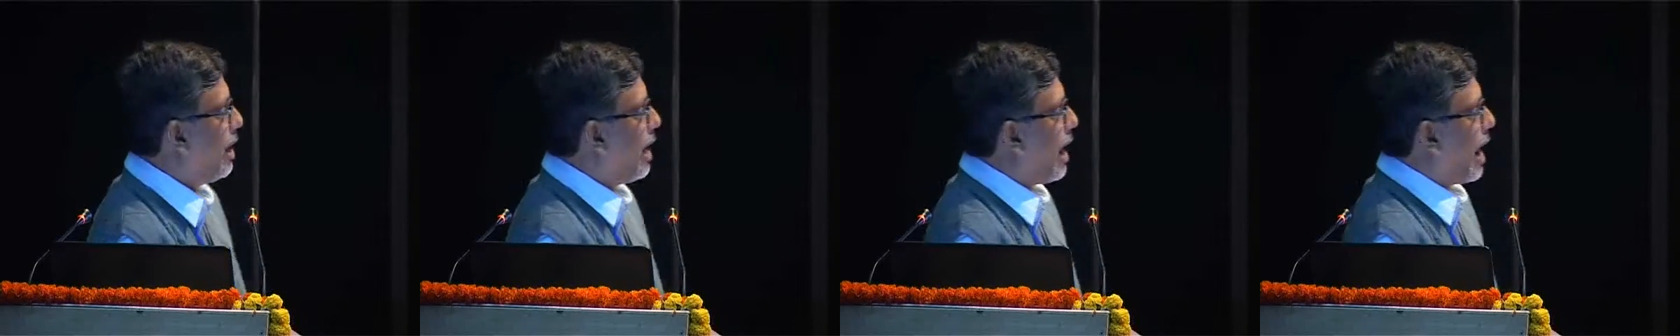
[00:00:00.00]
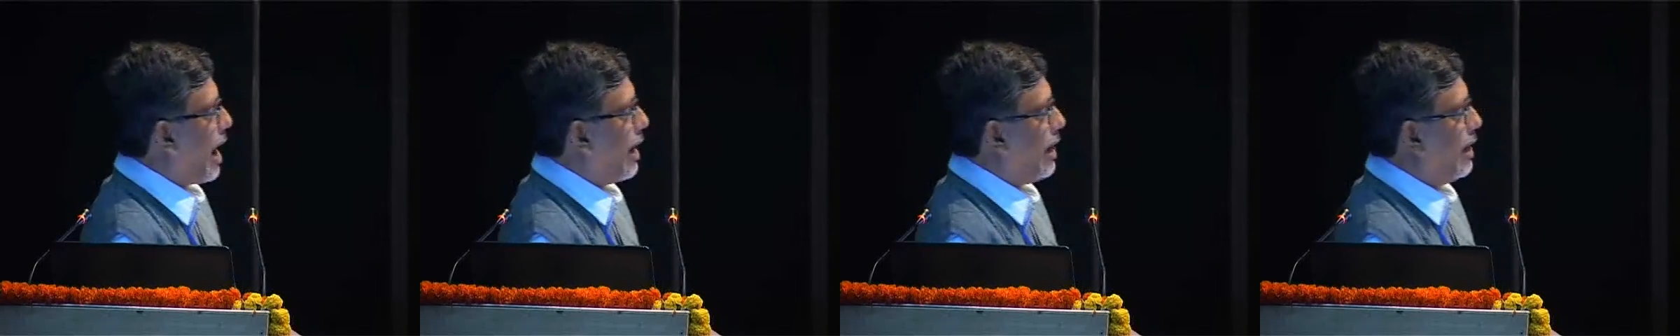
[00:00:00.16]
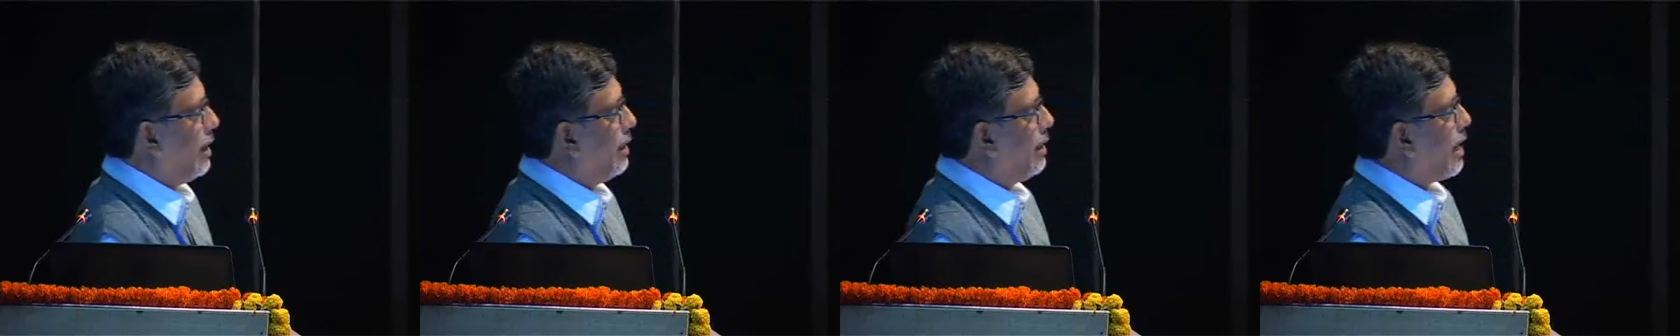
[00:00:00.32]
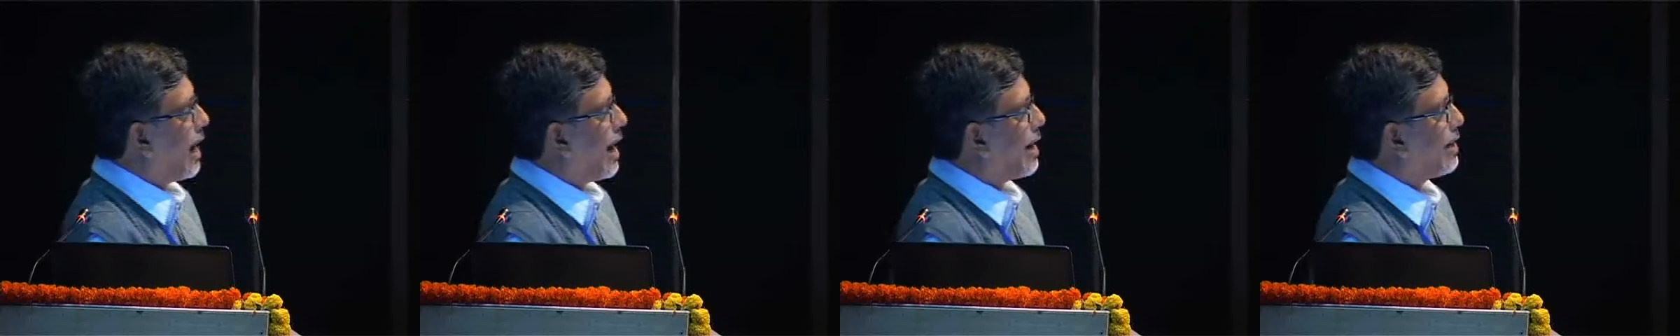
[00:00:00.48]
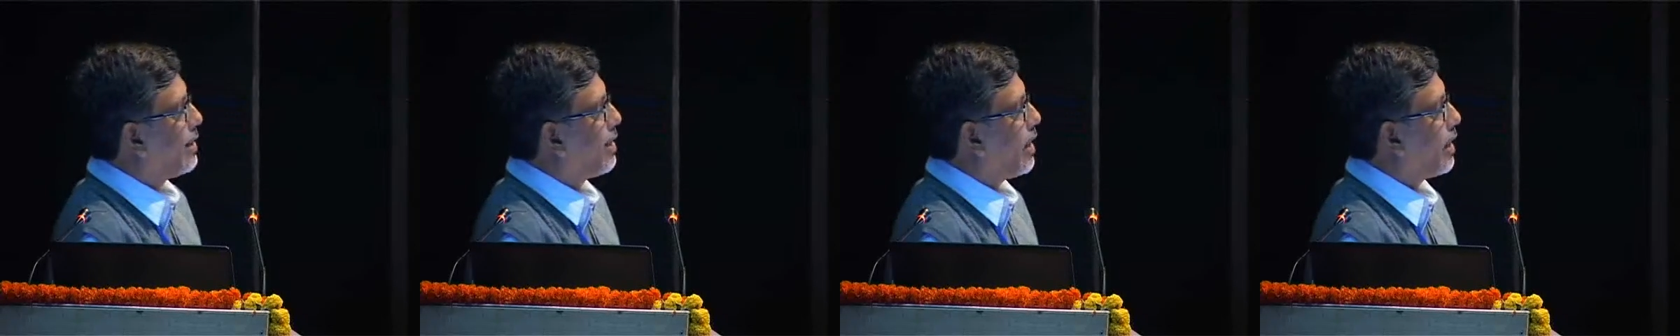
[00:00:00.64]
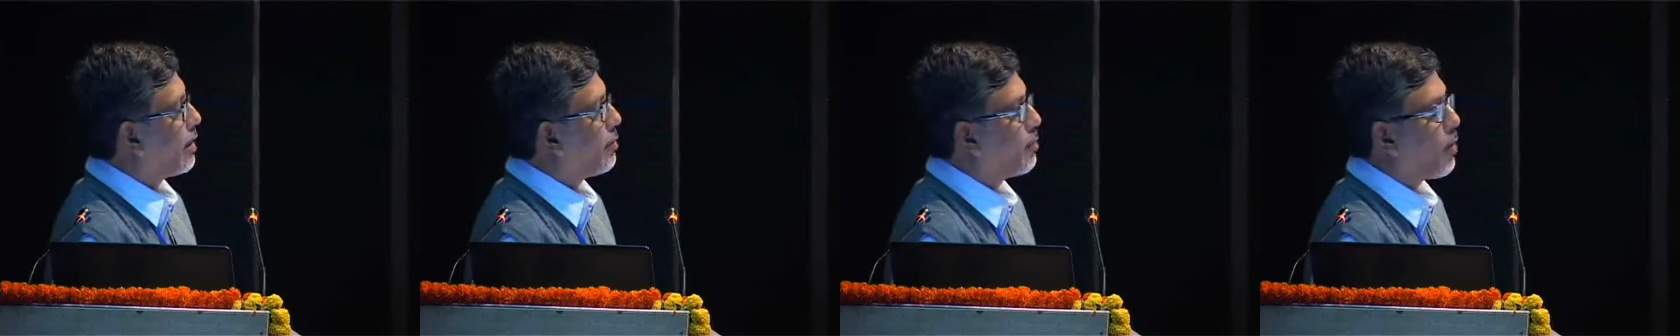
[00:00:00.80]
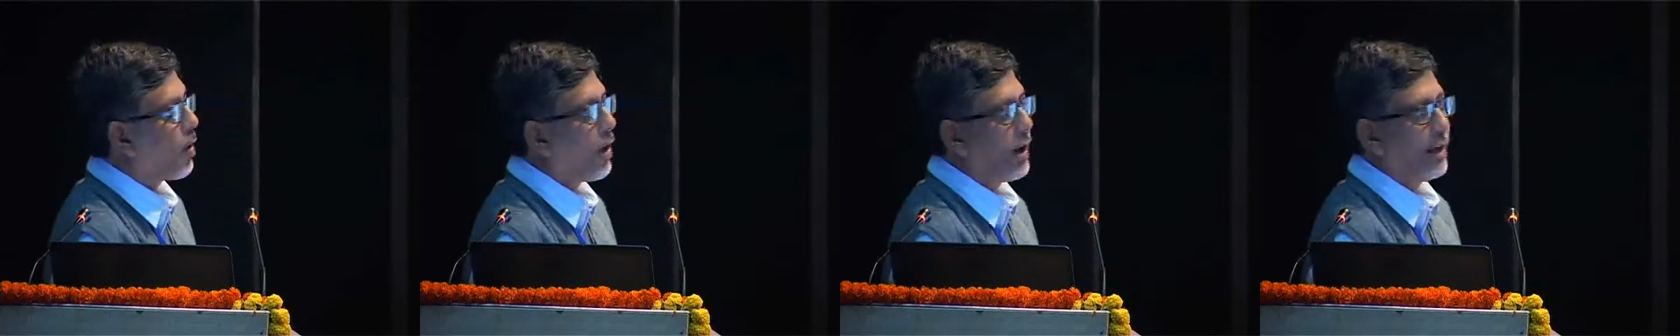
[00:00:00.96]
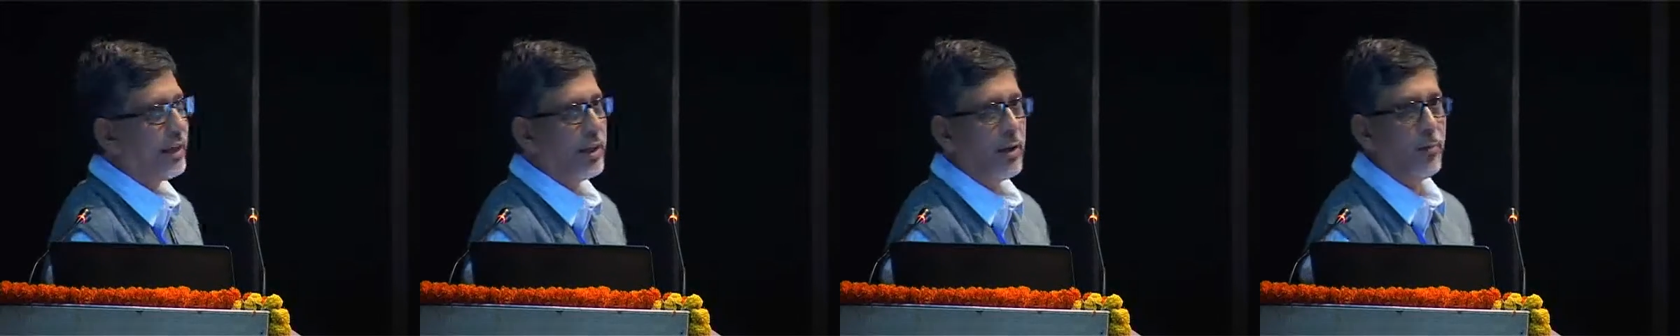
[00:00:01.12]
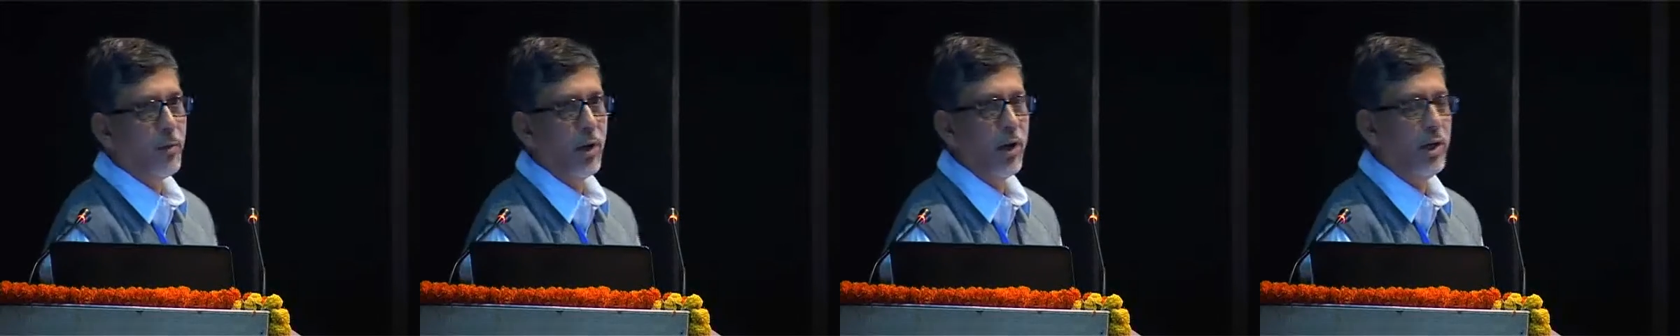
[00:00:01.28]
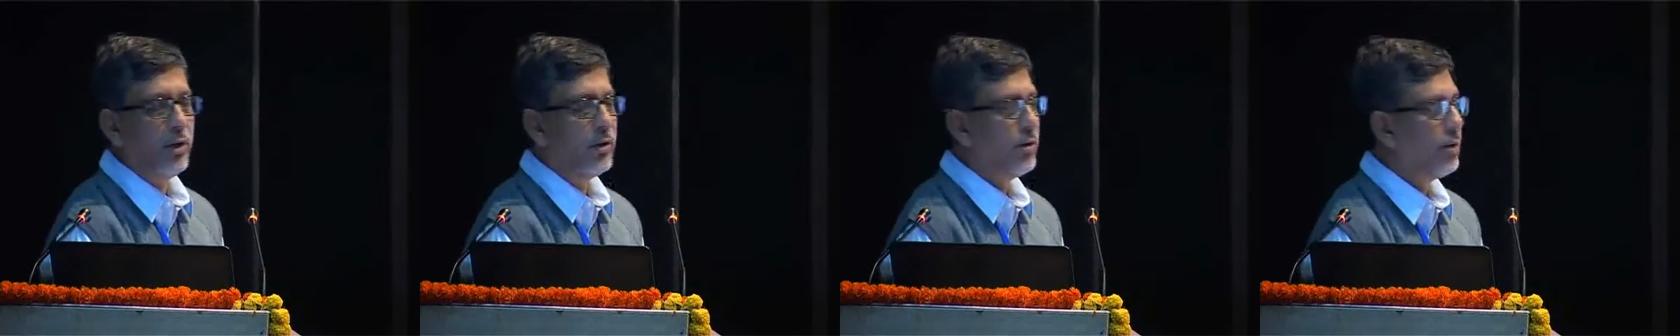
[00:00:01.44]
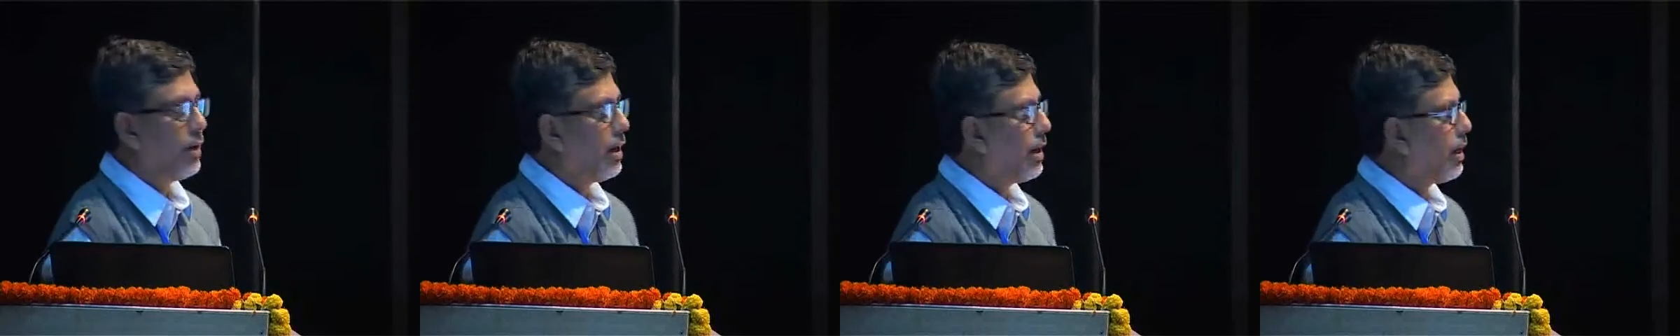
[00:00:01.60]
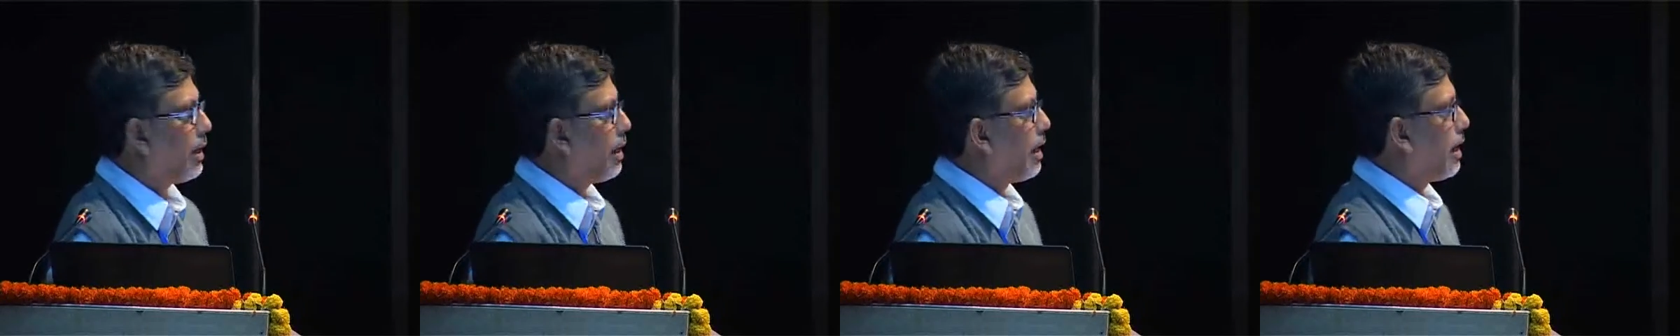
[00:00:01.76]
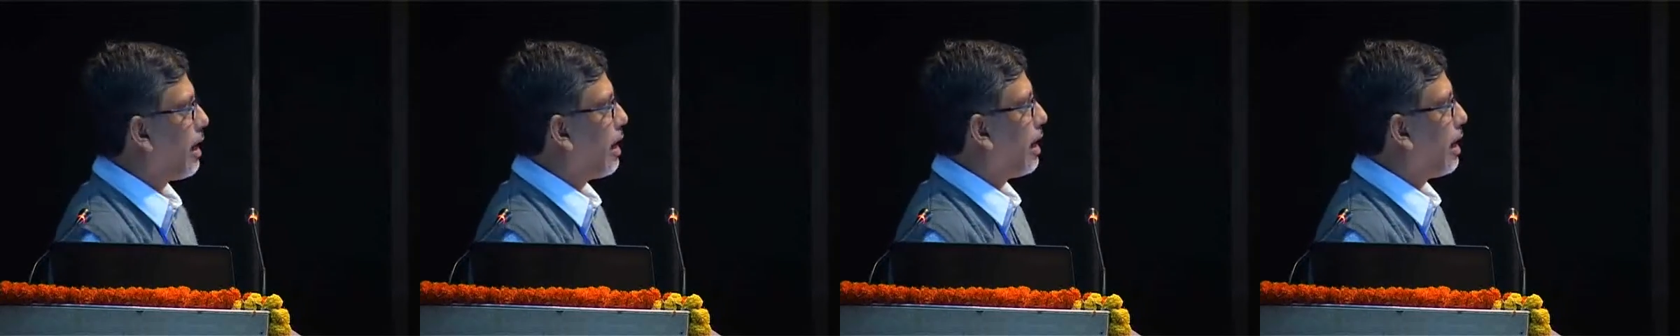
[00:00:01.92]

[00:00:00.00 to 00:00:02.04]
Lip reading: And in that checkpoint, the molecular